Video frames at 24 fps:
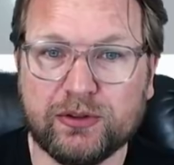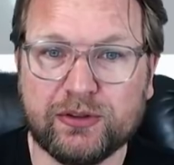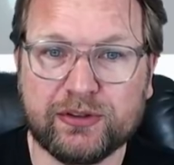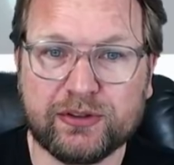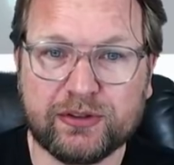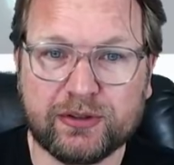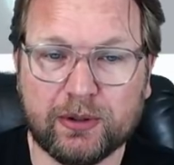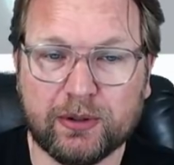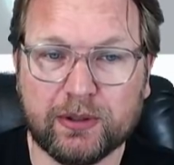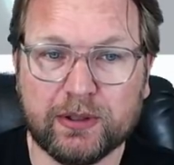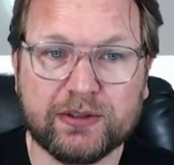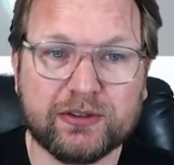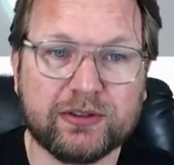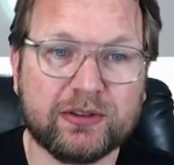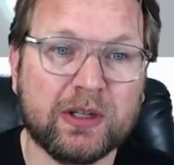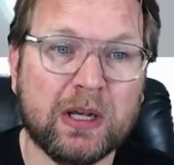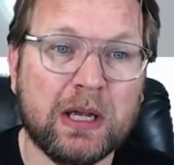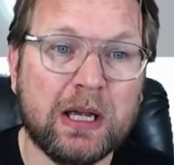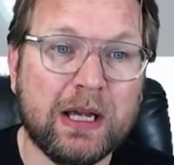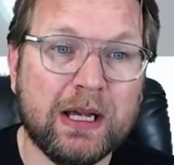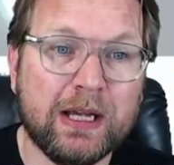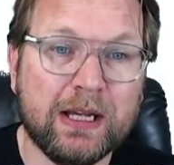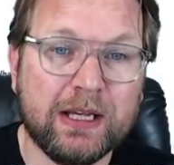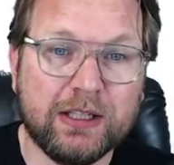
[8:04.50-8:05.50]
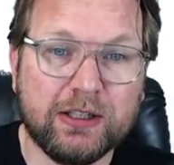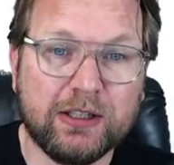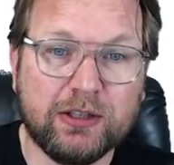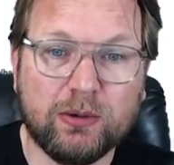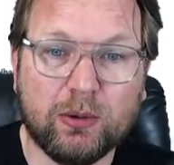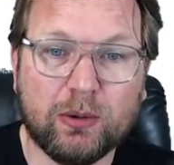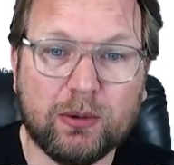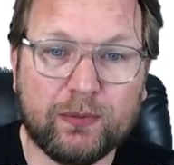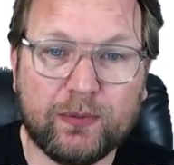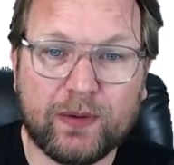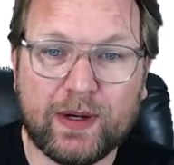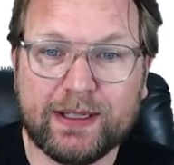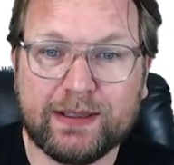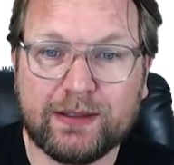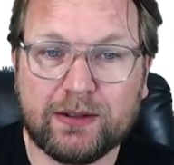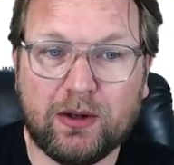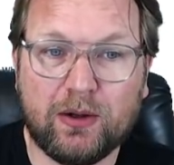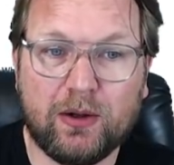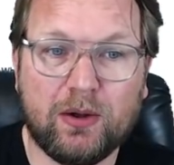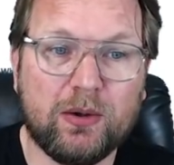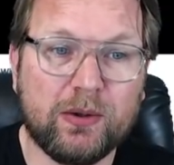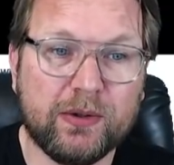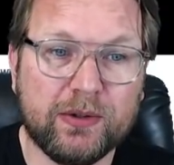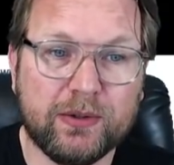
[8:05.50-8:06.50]
search, you will find
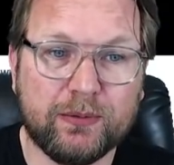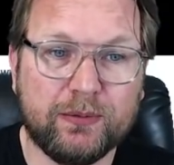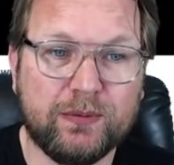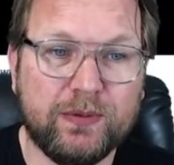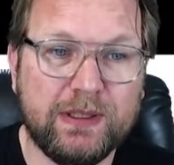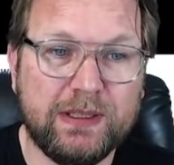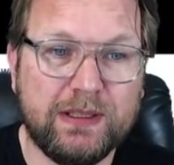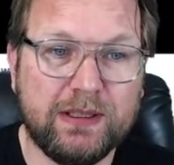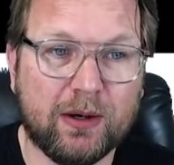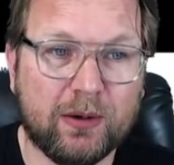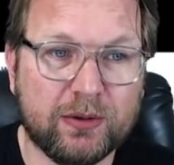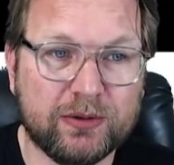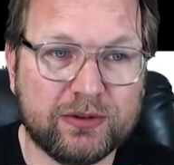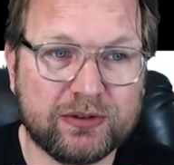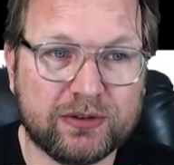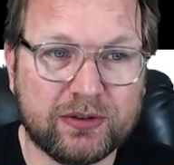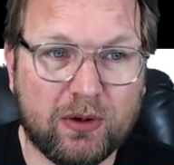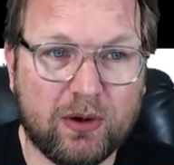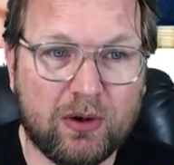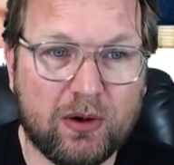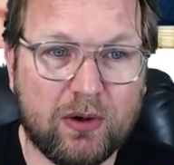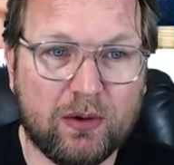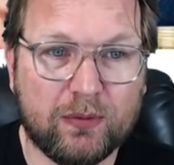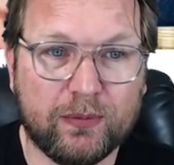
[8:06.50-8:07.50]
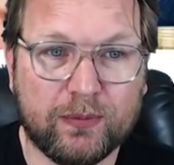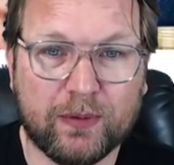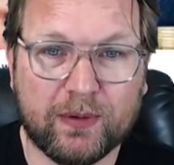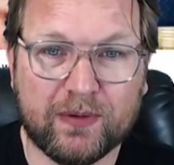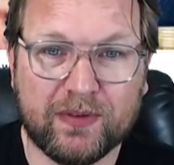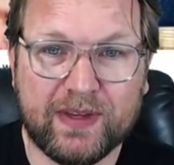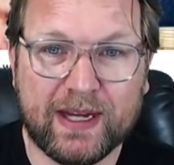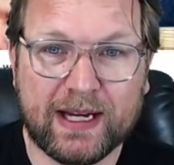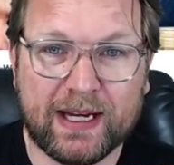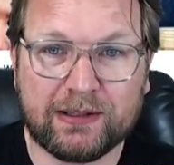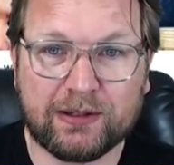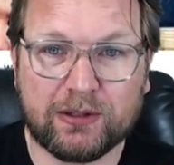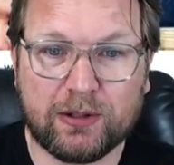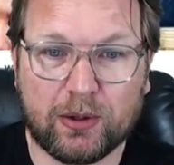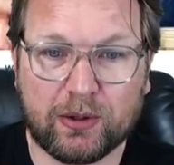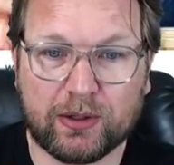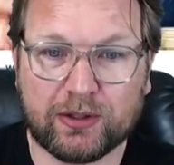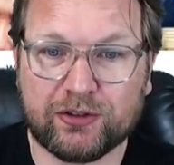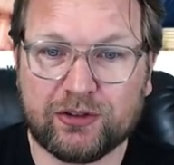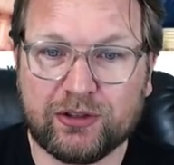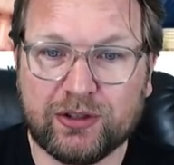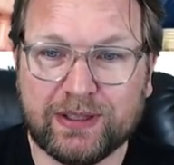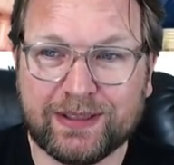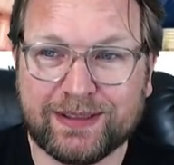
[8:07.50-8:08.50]
all the videos of Dan Locke,
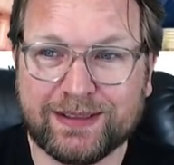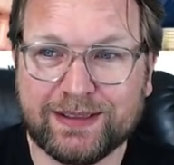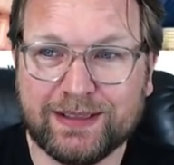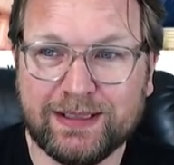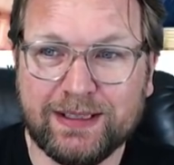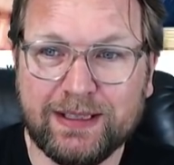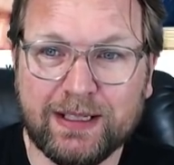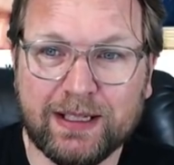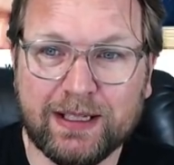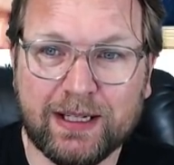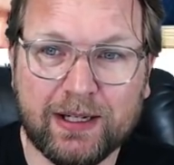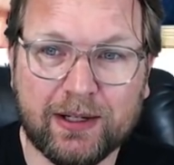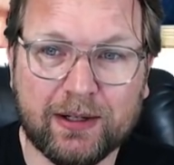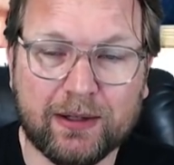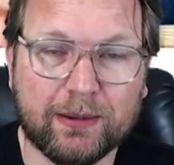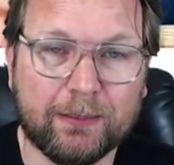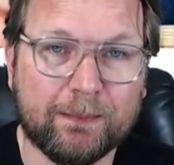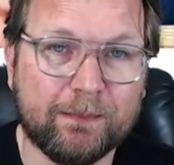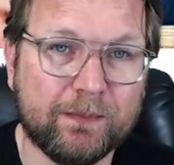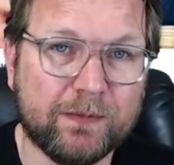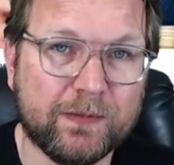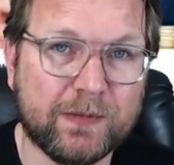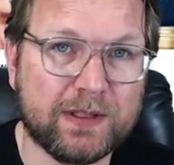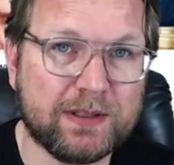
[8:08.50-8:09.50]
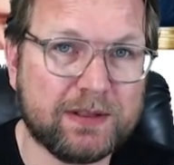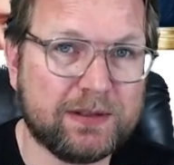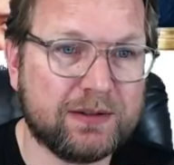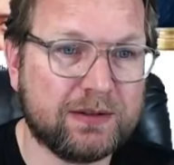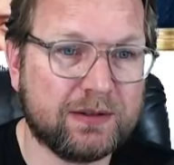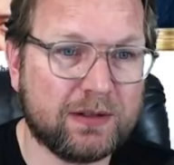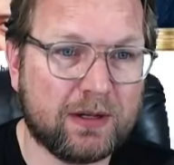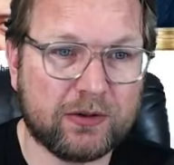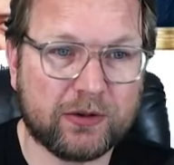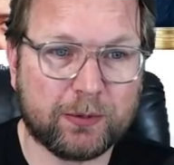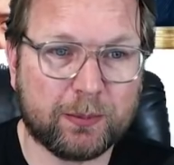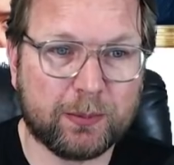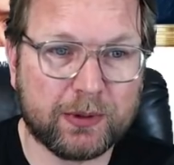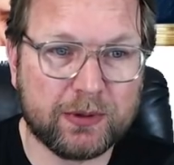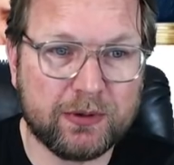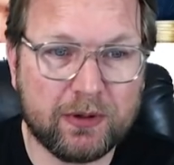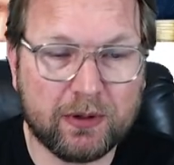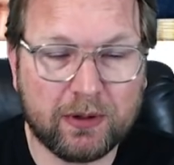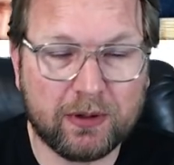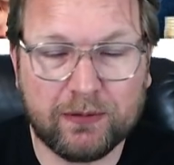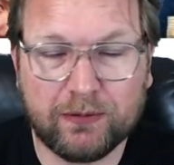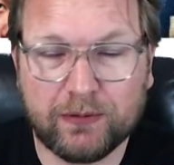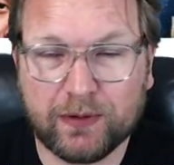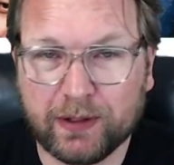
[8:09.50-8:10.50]
as you can see here. This is an
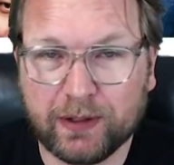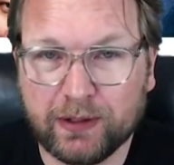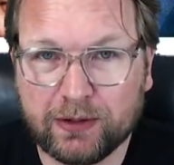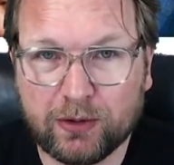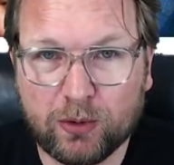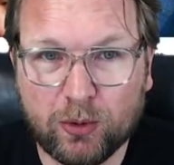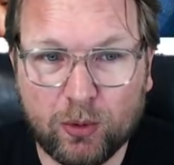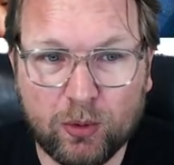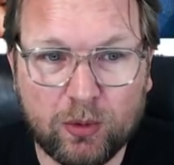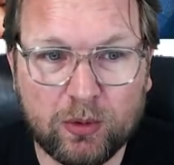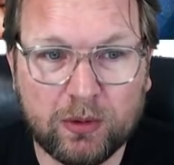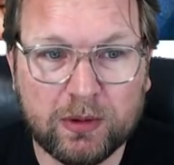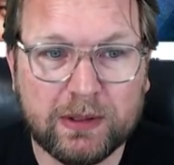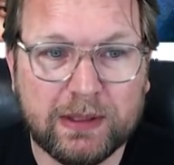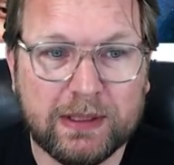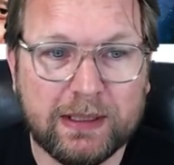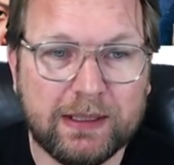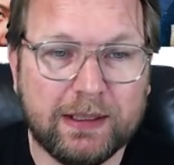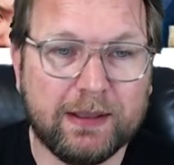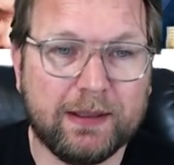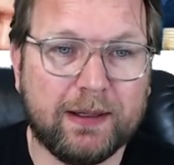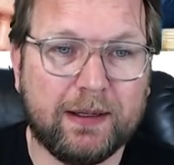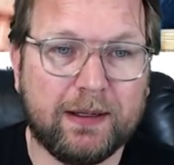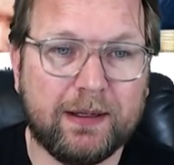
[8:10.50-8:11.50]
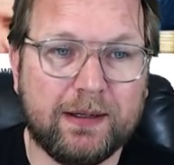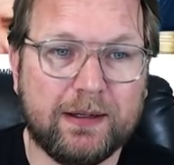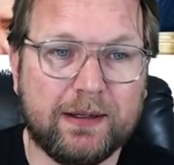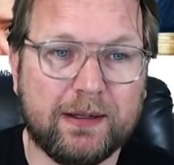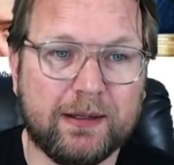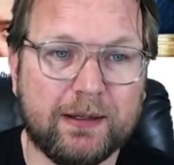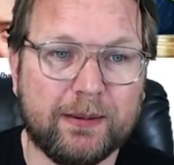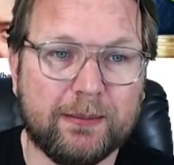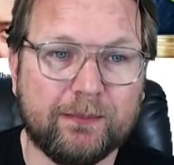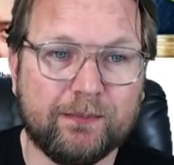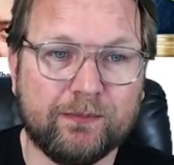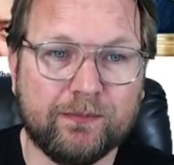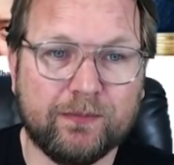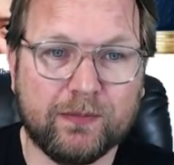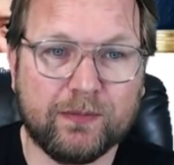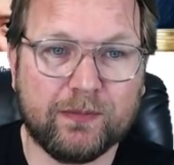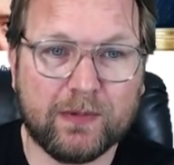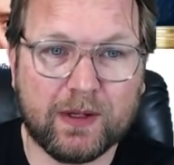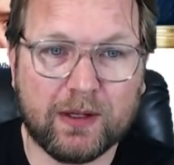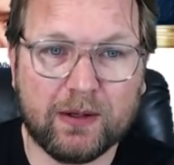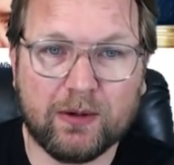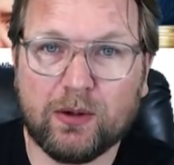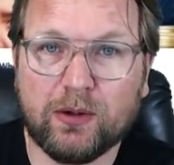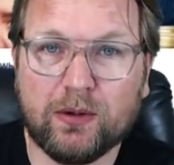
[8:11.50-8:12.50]
entrepreneur, very cool
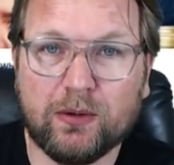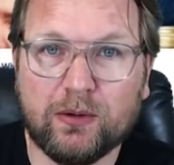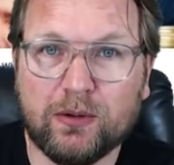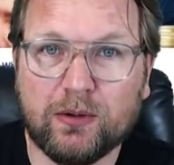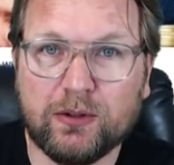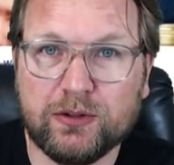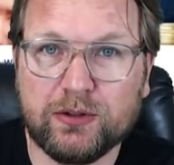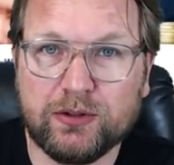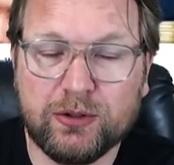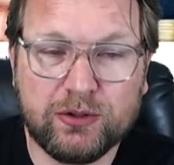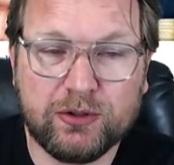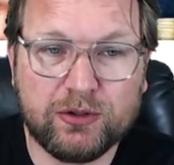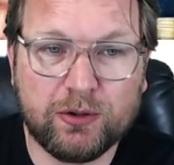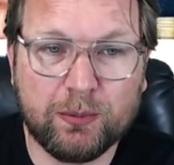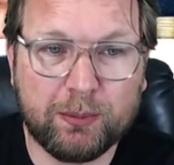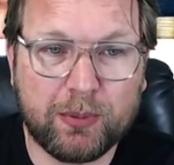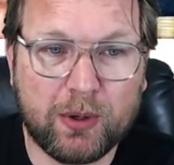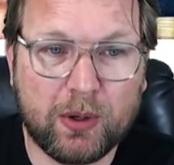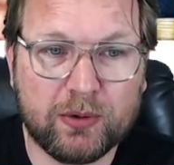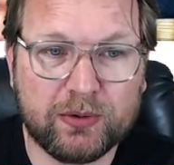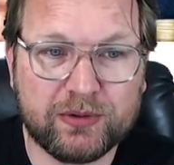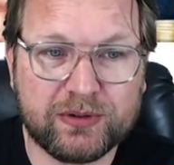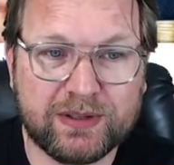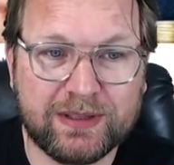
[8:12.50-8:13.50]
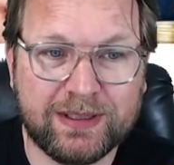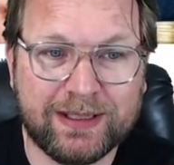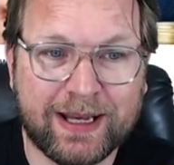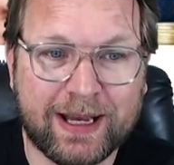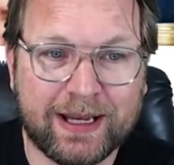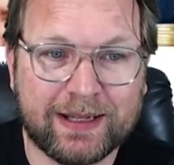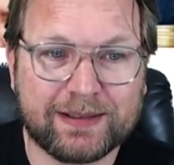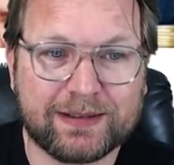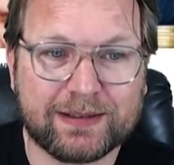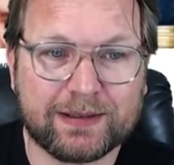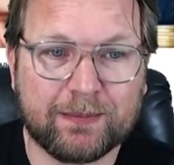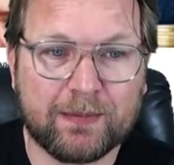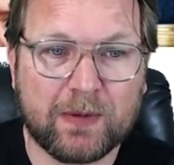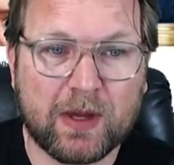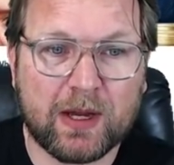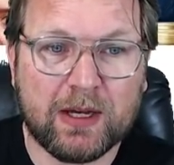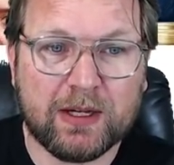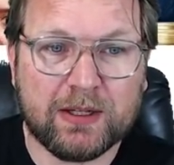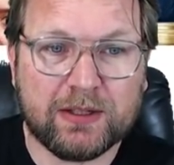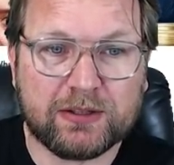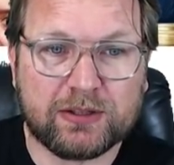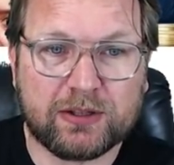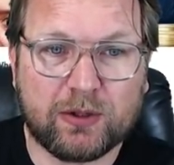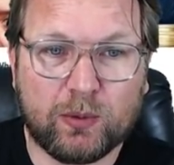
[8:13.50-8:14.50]
YouTube posts he has.
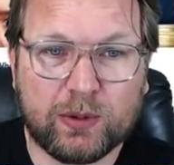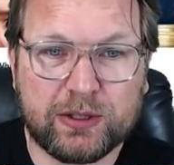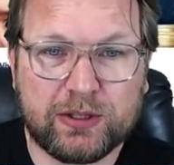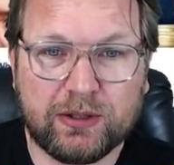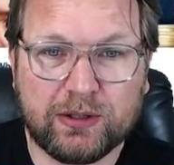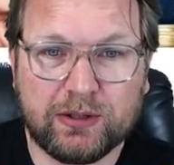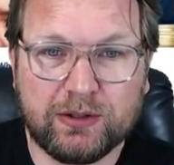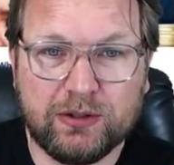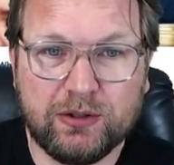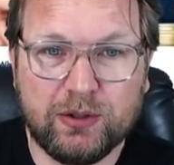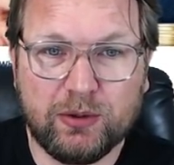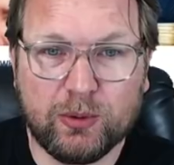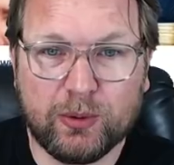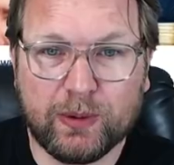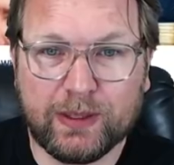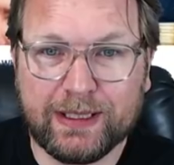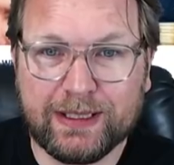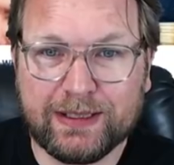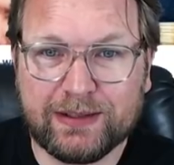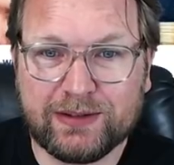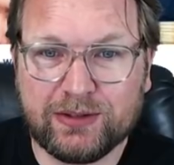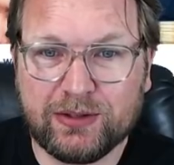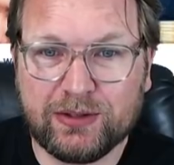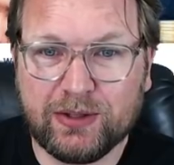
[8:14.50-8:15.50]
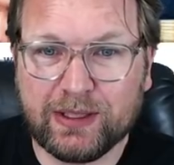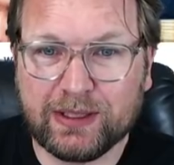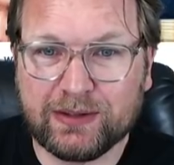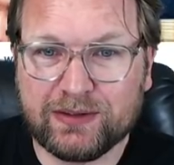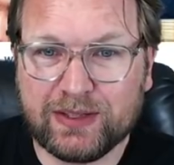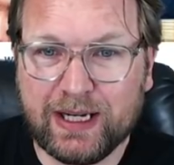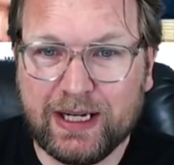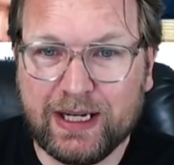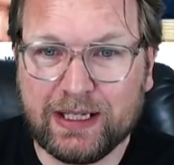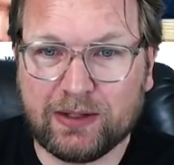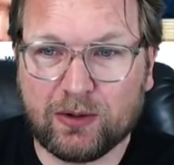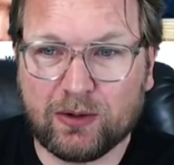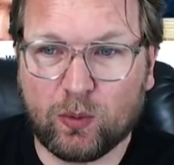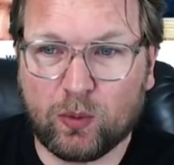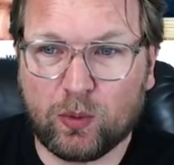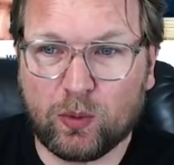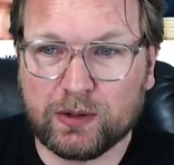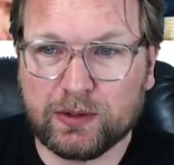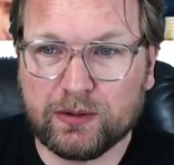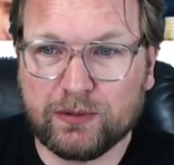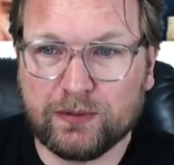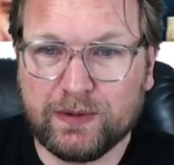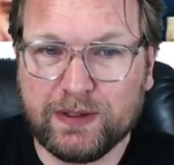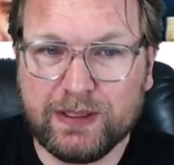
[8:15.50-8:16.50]
So what you can do is you can take
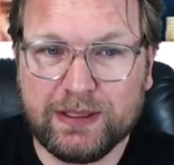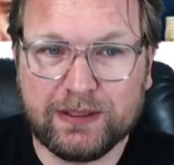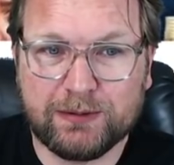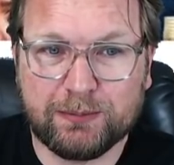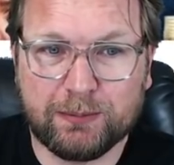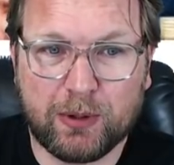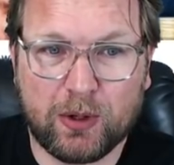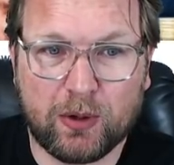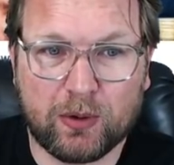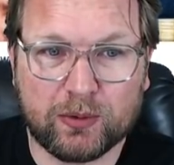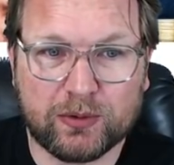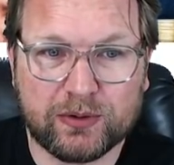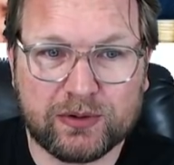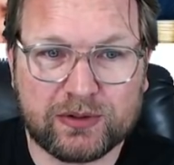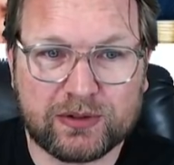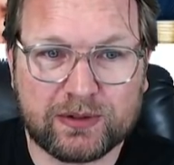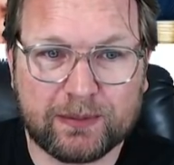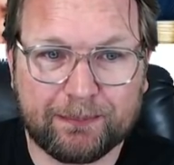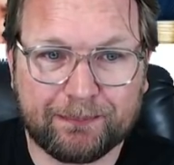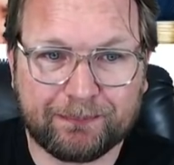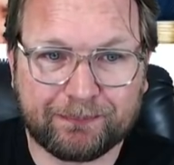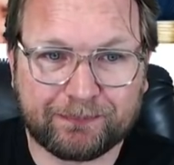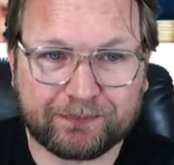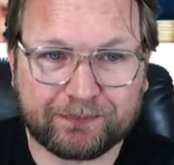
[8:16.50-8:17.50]
one of these posts